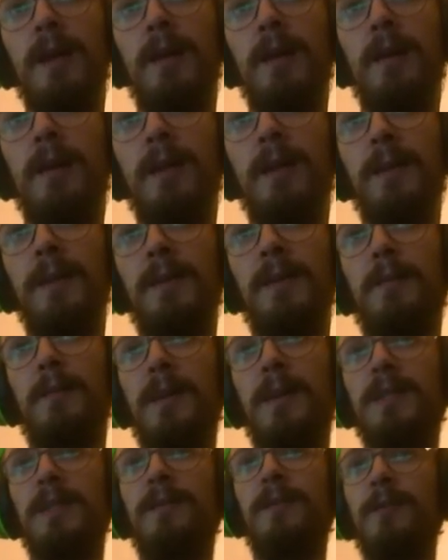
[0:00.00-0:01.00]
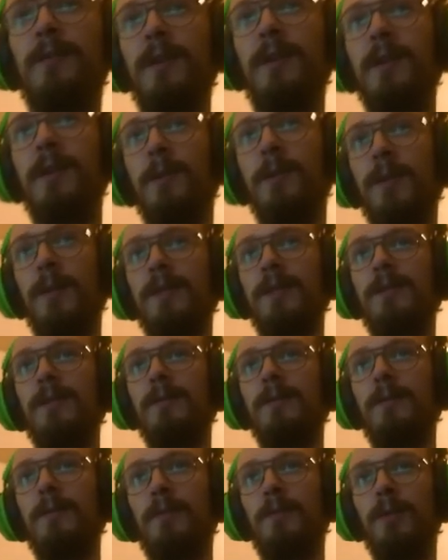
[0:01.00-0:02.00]
adaptive passive
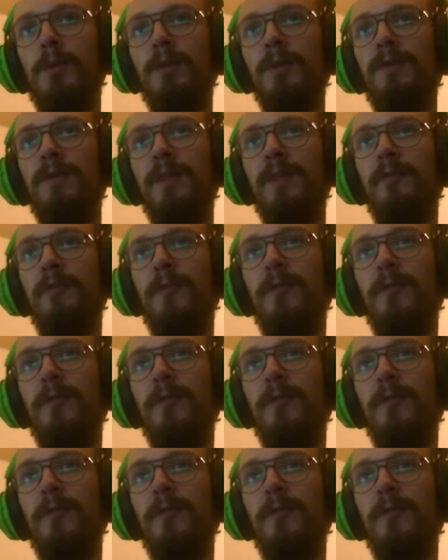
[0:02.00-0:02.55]
grants 0.5